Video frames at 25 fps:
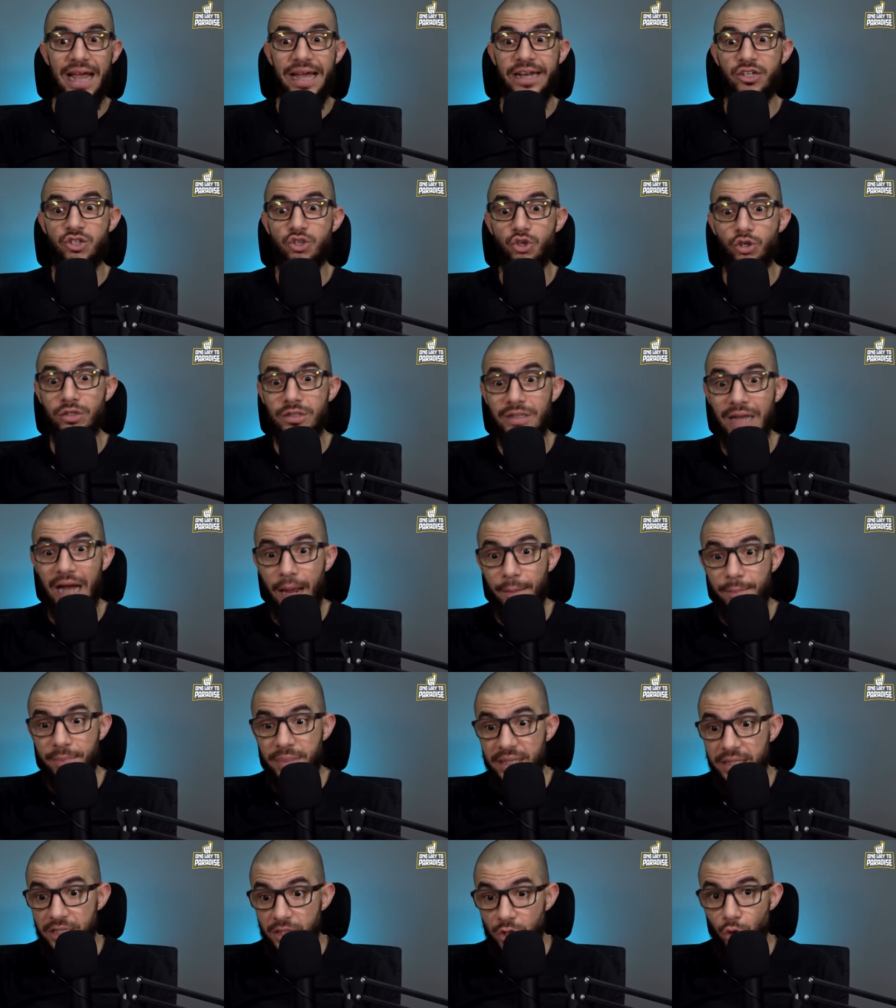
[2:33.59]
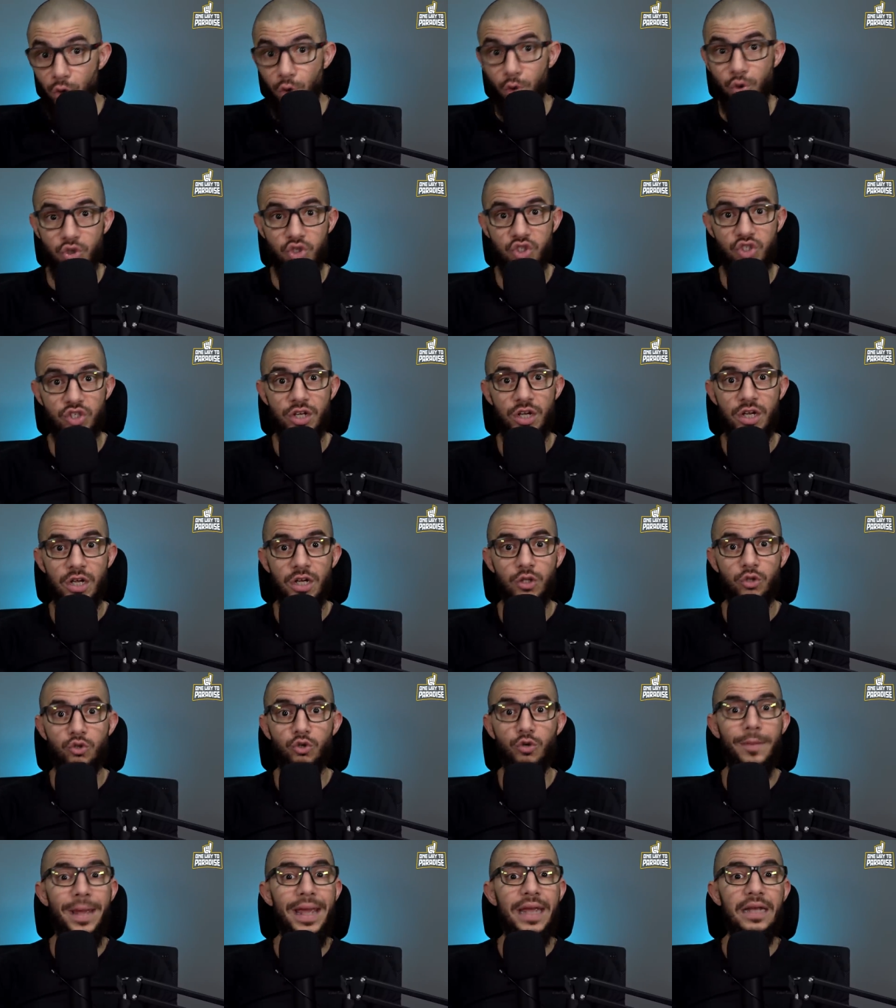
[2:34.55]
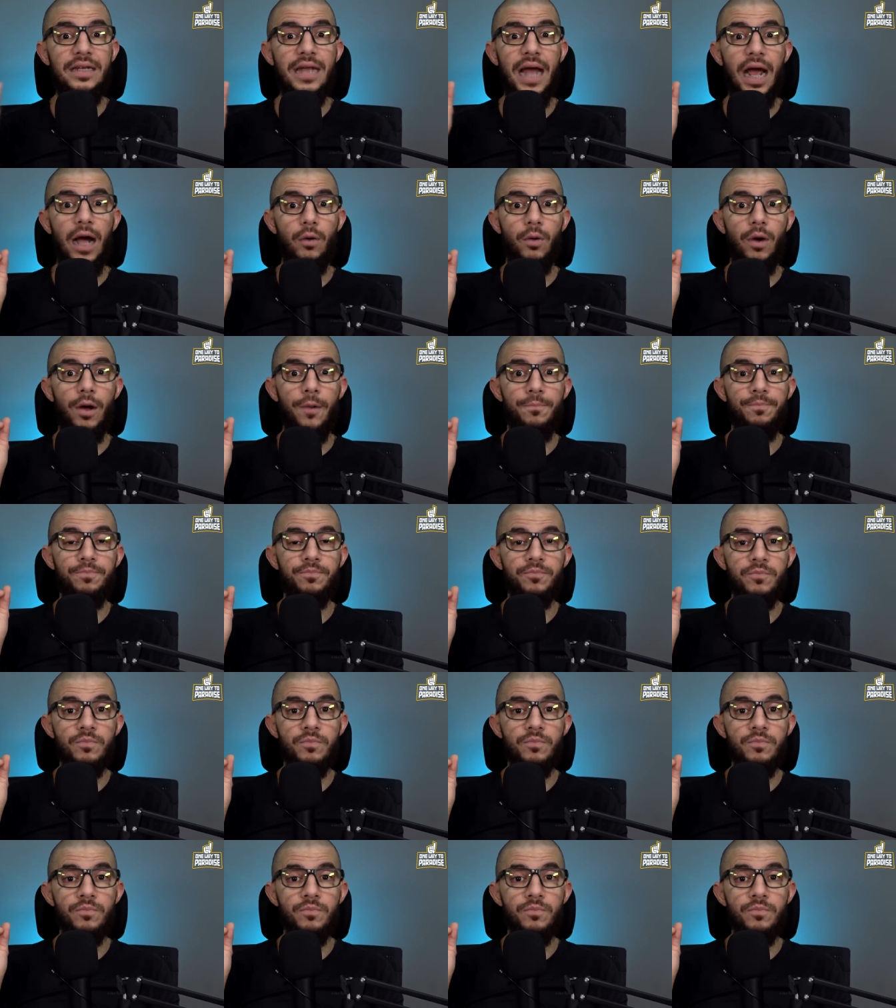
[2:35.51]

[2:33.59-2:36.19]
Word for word: and should not be used to make da'wah.